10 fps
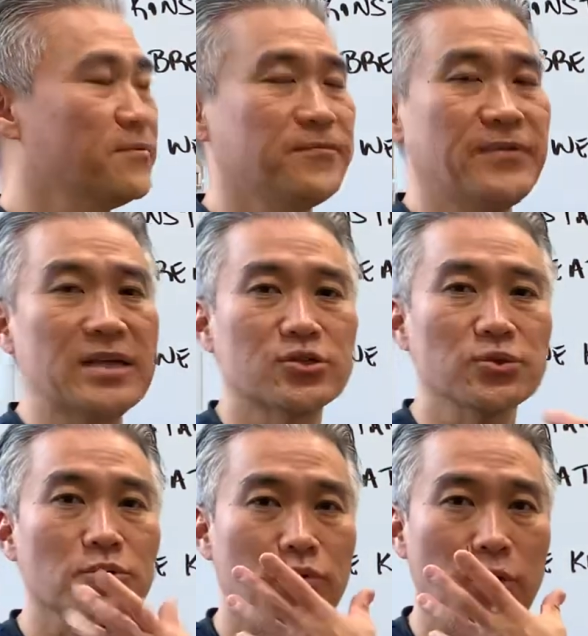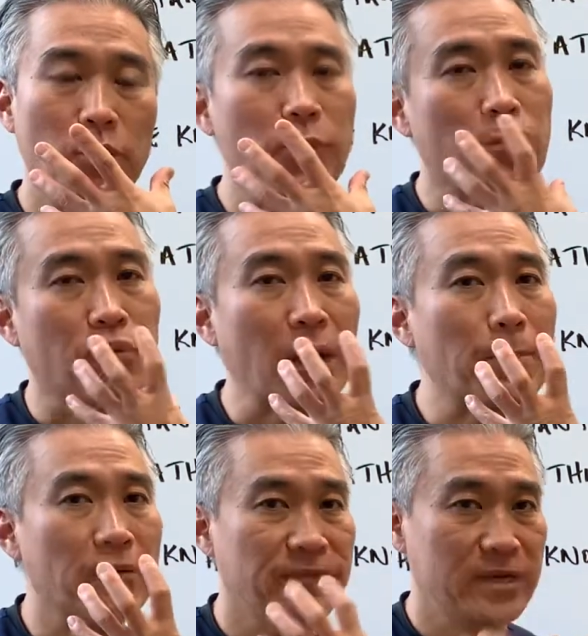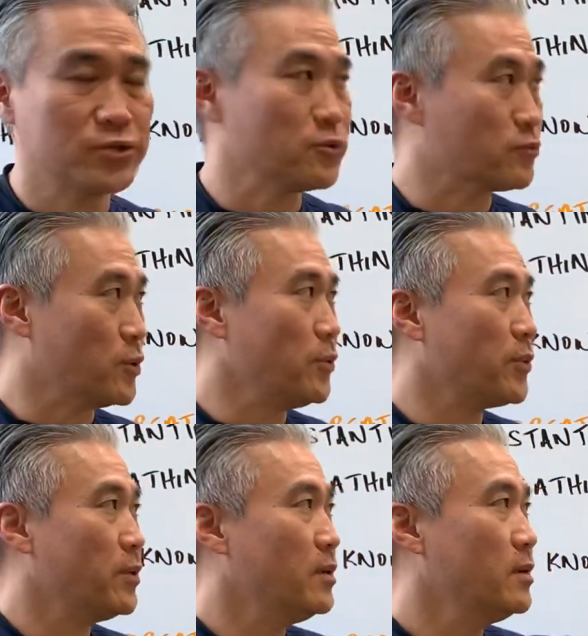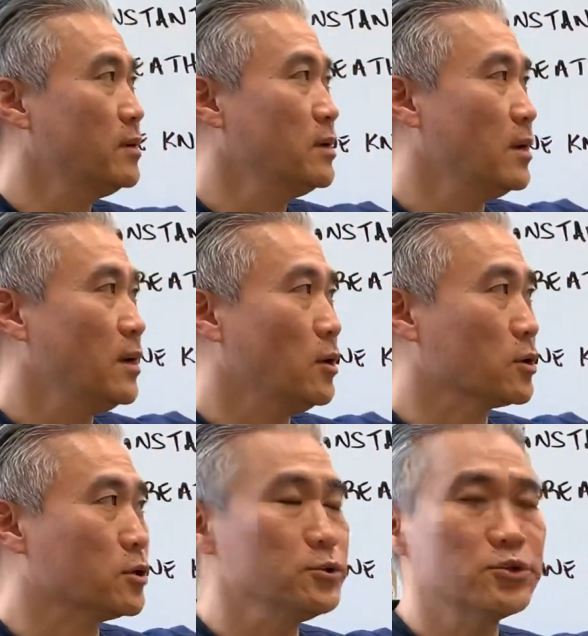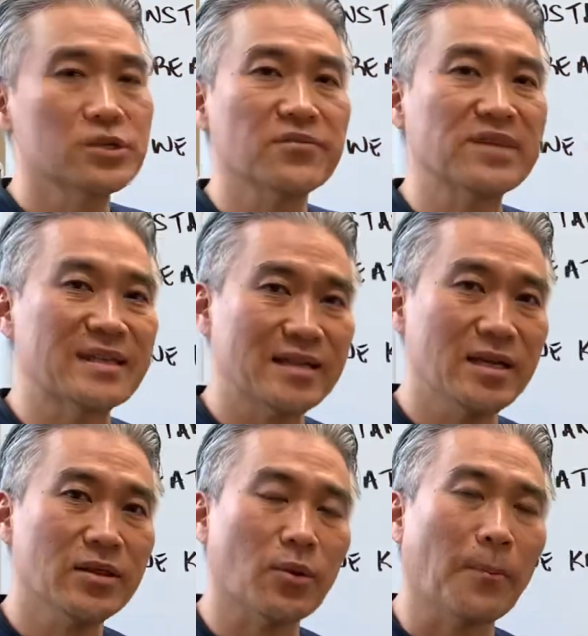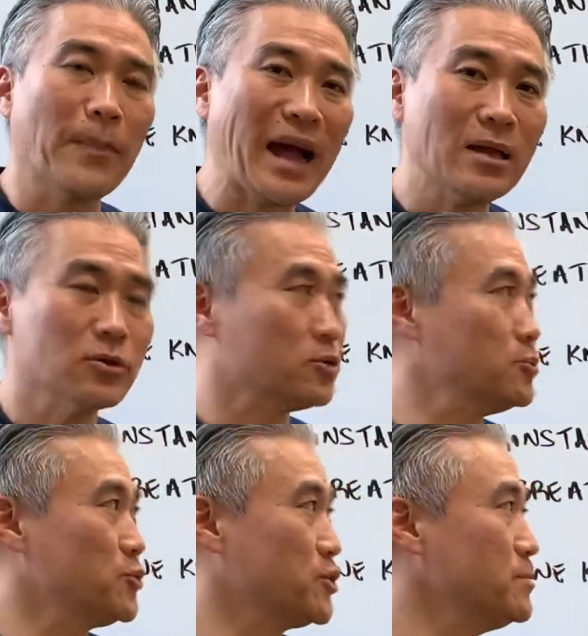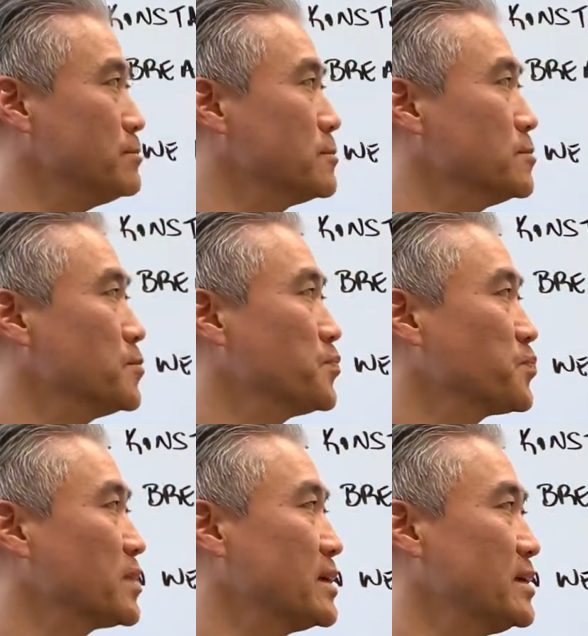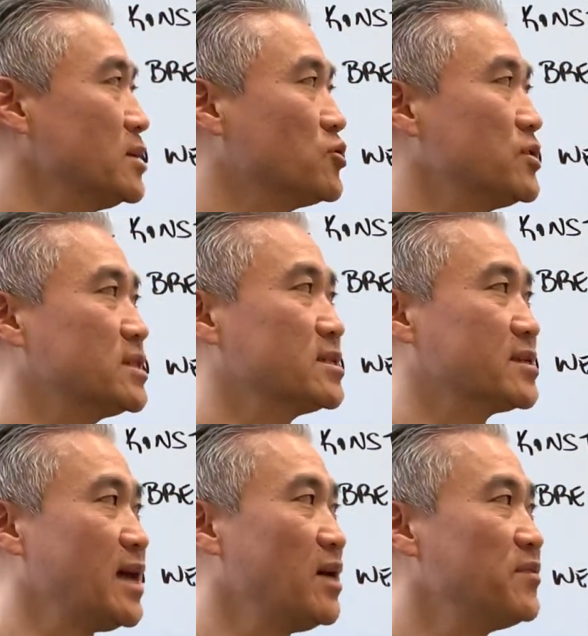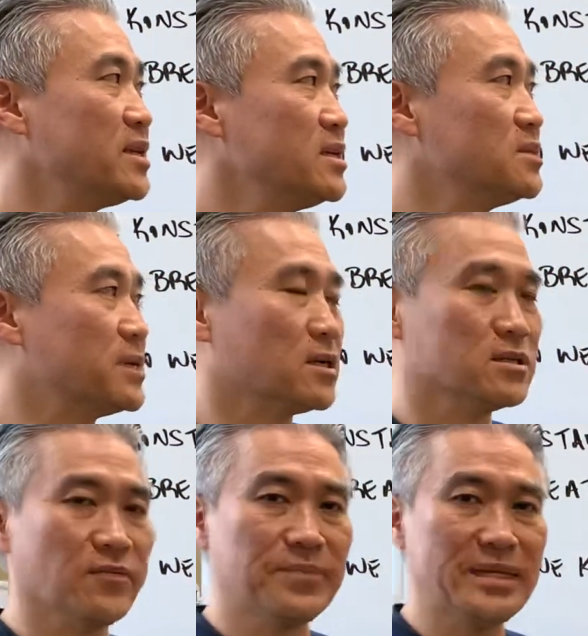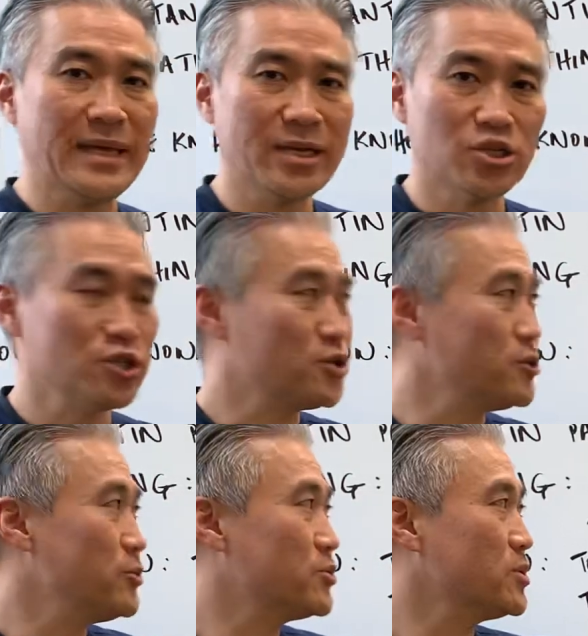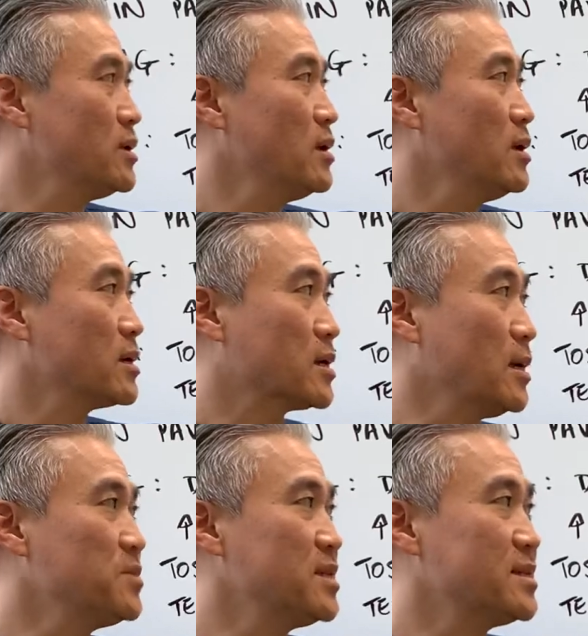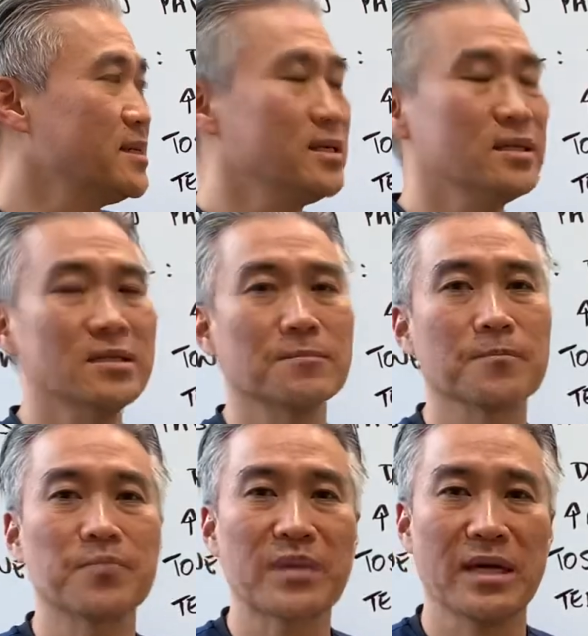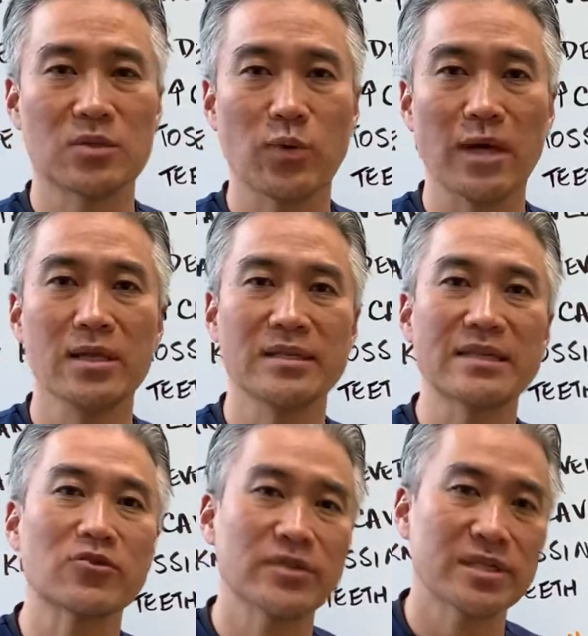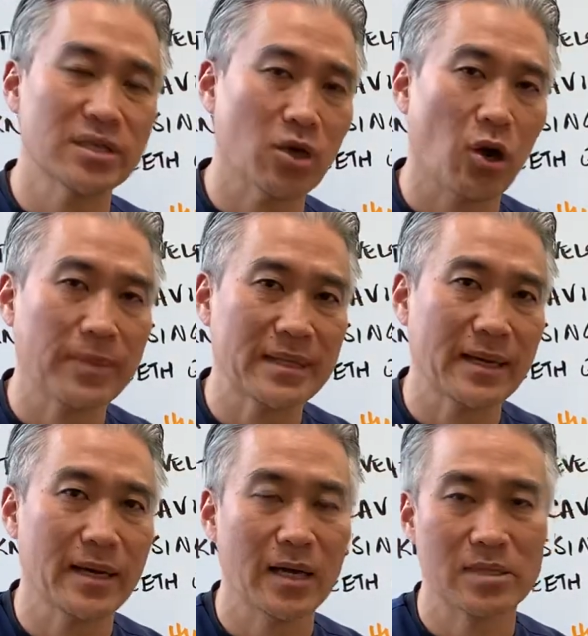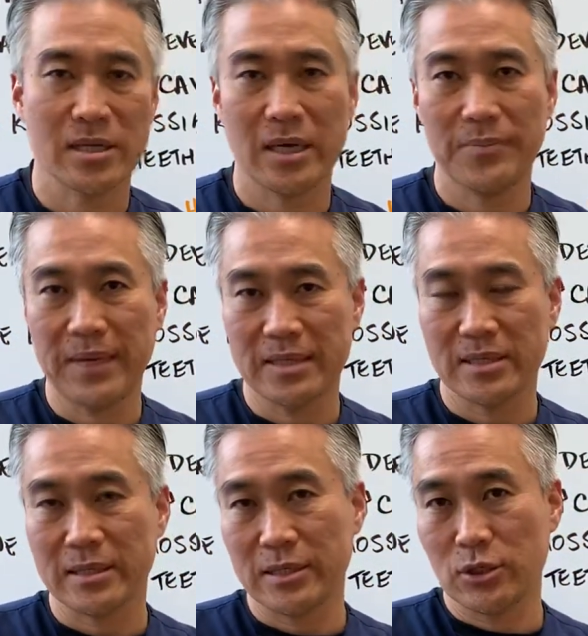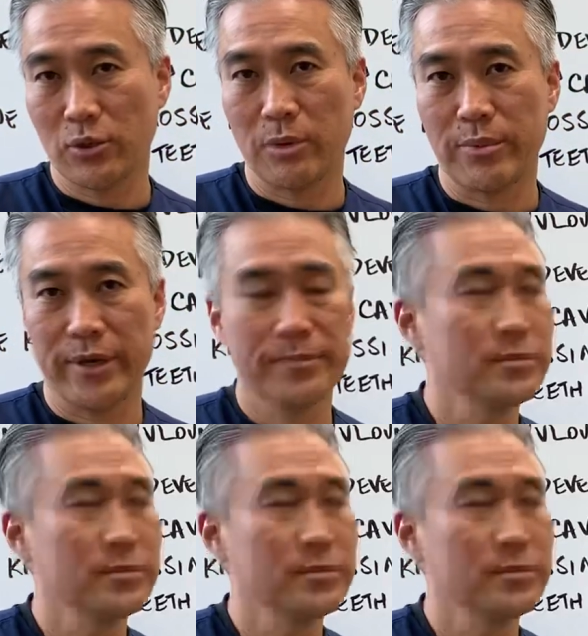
facial growth or proper facial growth, occlusion of the teeth or malocclusion, increases cavities because of pH issues, gum disease, as well as increasing carbon dioxide basically to our brain.